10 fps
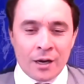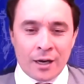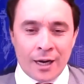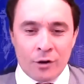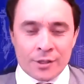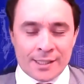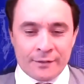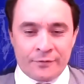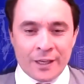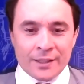How is
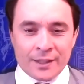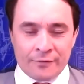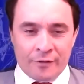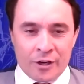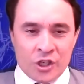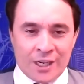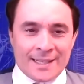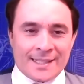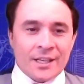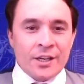feeling the
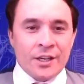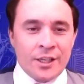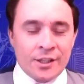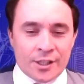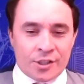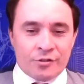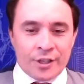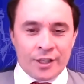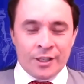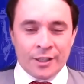franchise
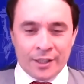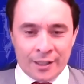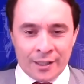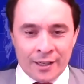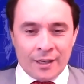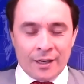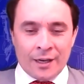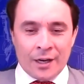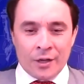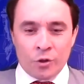industry in
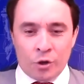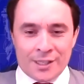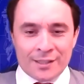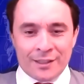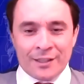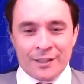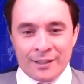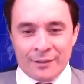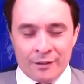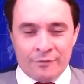Northern
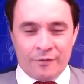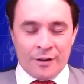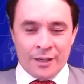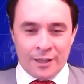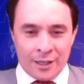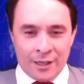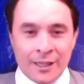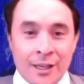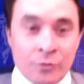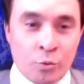
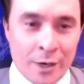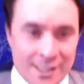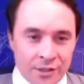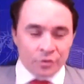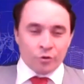and Western